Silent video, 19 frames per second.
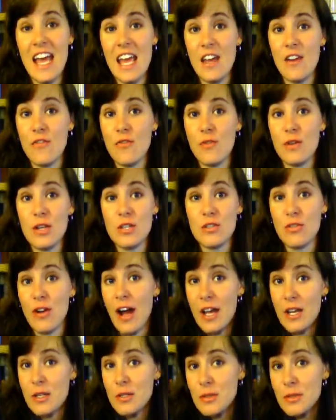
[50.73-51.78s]
if we
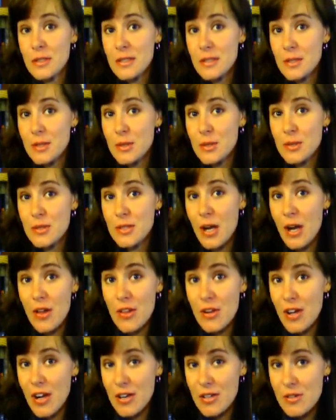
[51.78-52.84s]
tried to include all
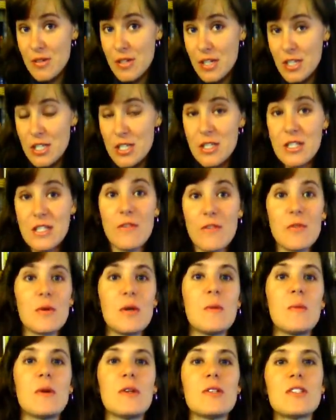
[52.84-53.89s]
the contradictions of a
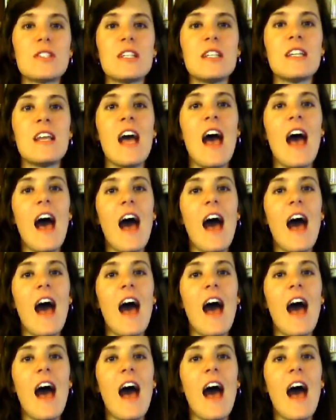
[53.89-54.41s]
real person,